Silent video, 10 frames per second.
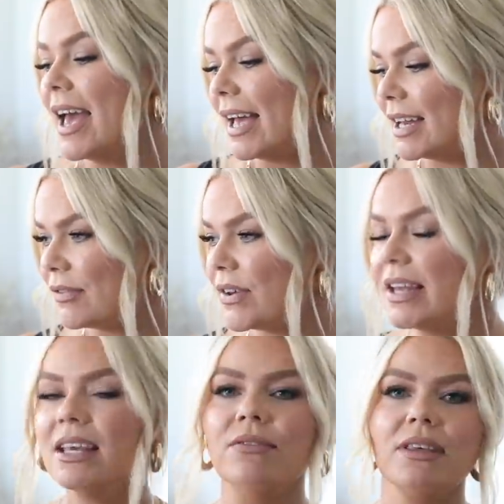And if
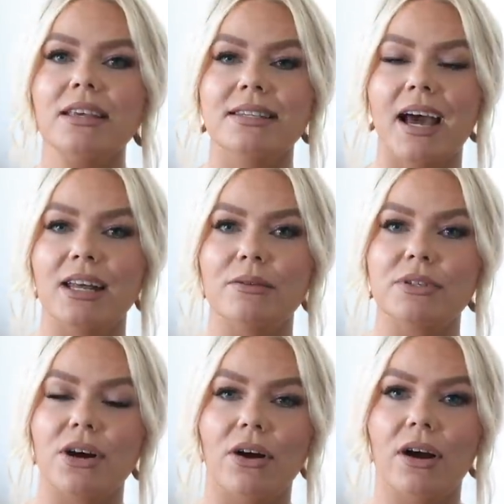any of these
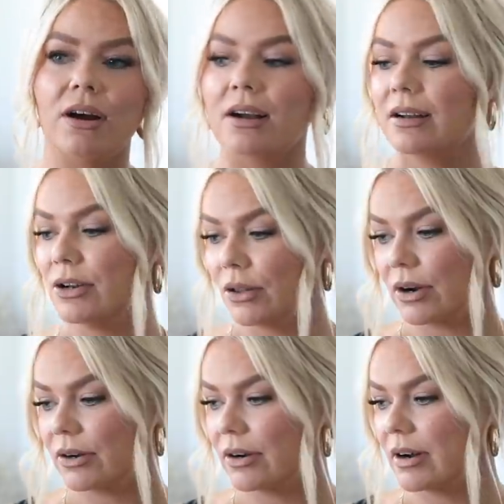items are no
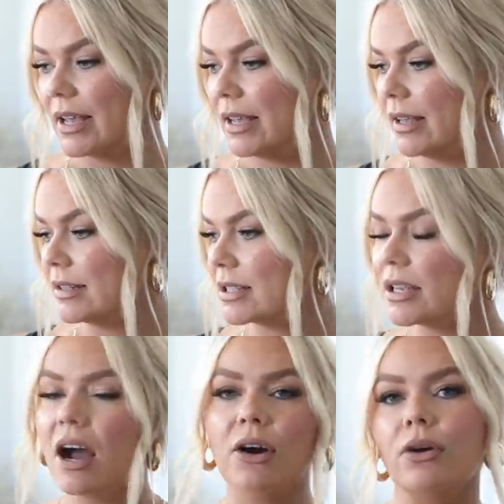longer in
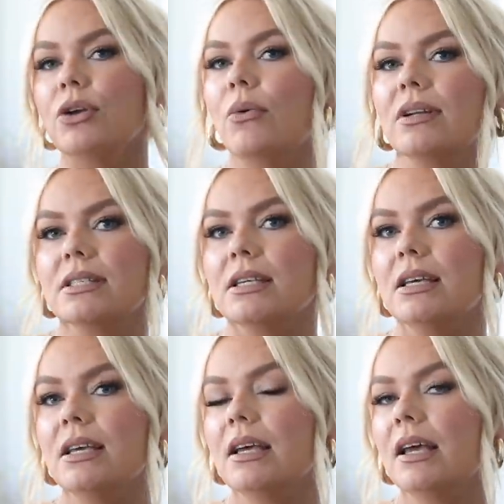stock or you want to
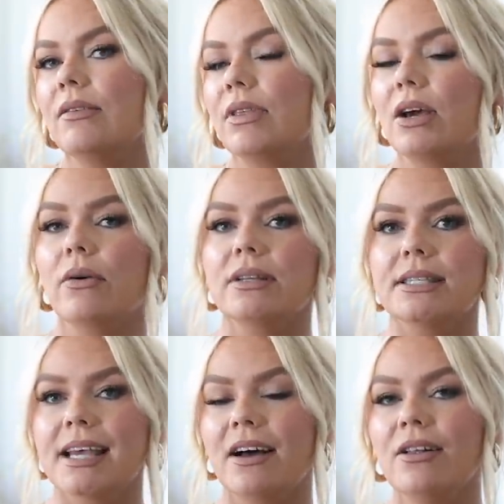see if they go on
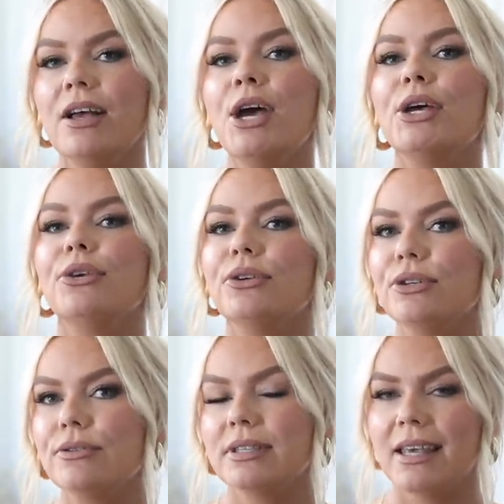sale, you can
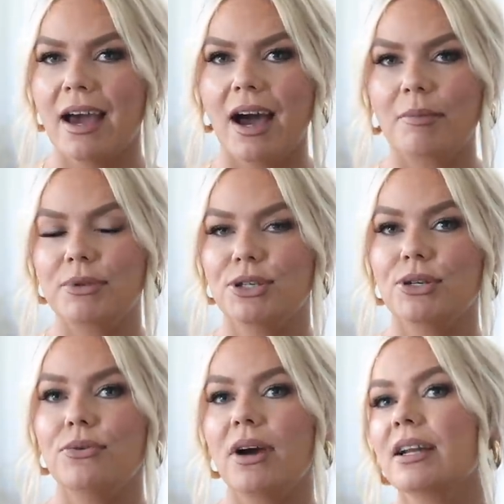use the app
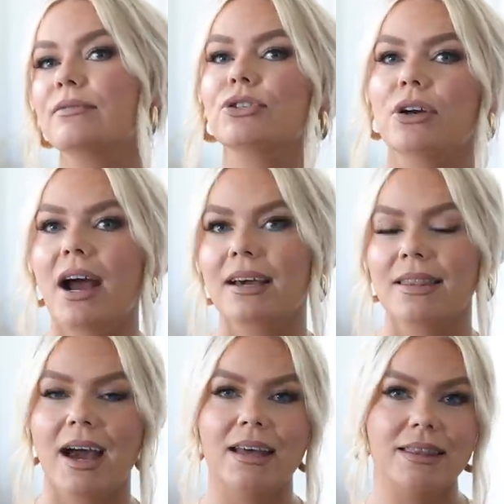to kind of track
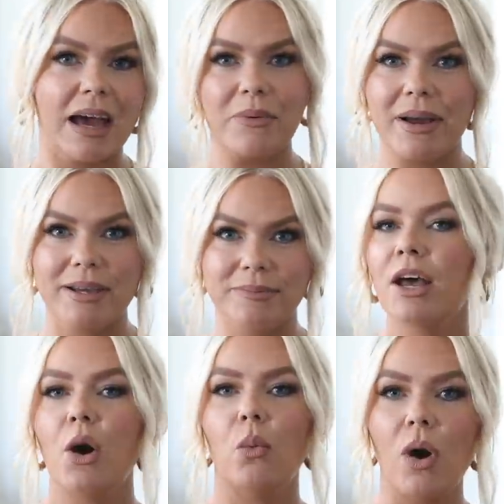that way.
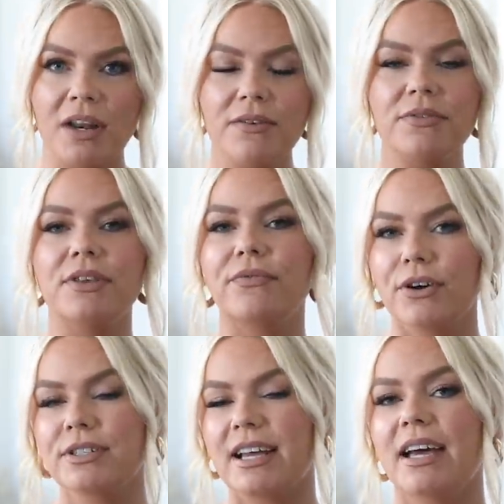One of the
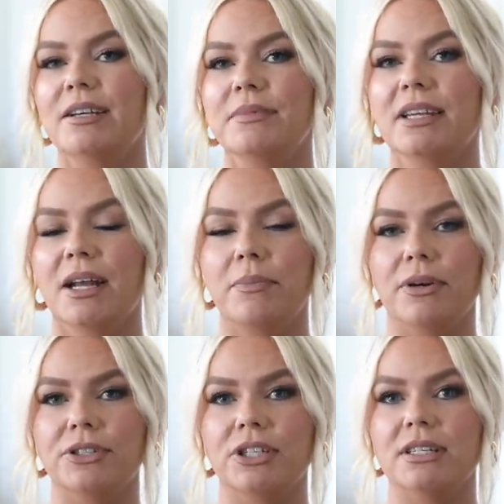first items that I
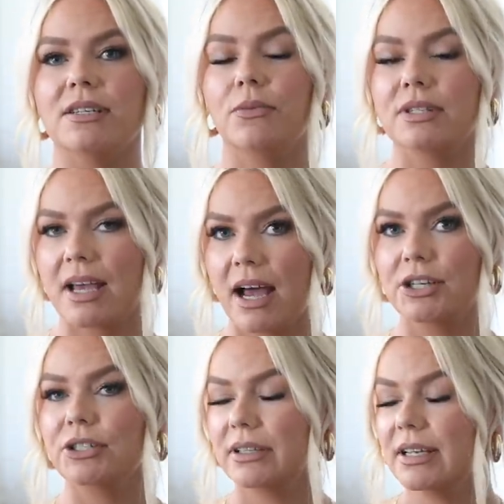purchased was
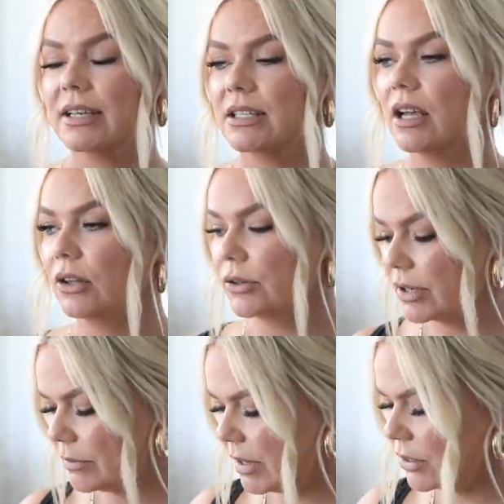actually, it
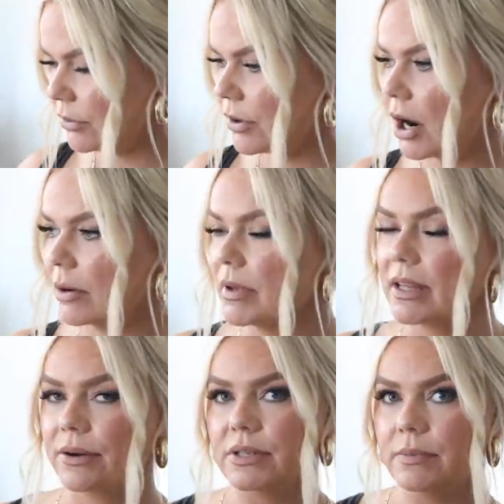alerted me through Karma
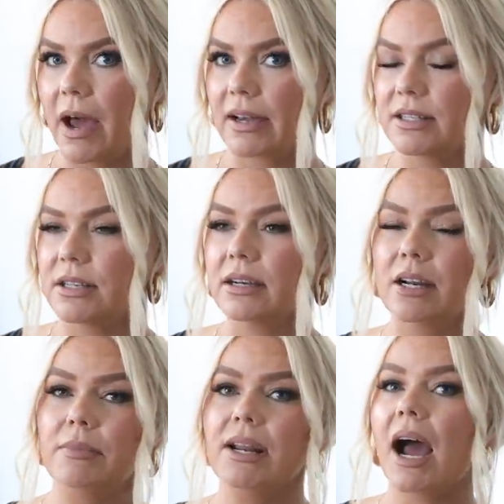that it was back in stock,
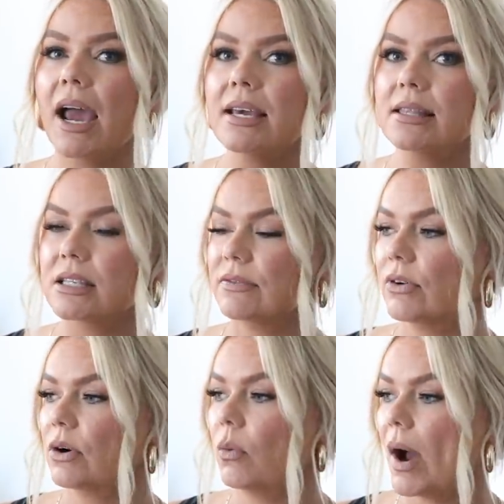and I've been eyeing this
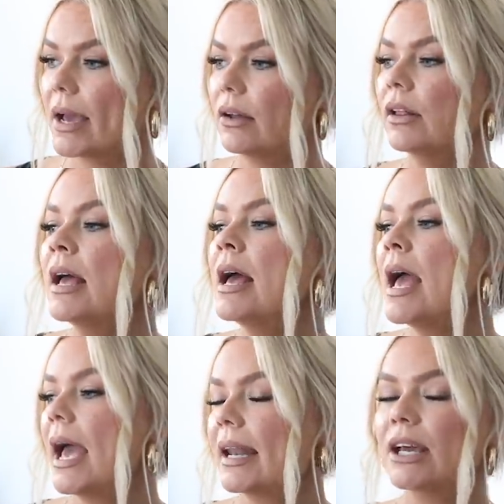for a while
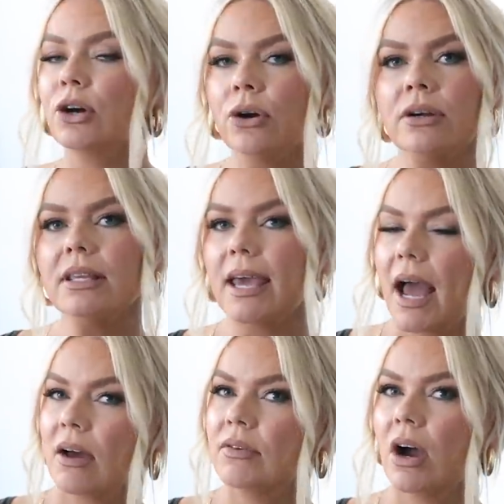and I currently
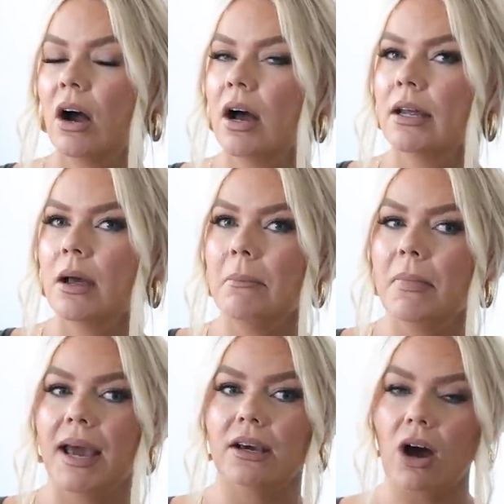have it on
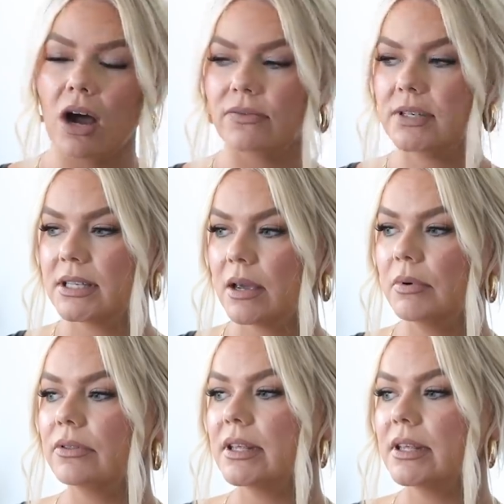my coffee table.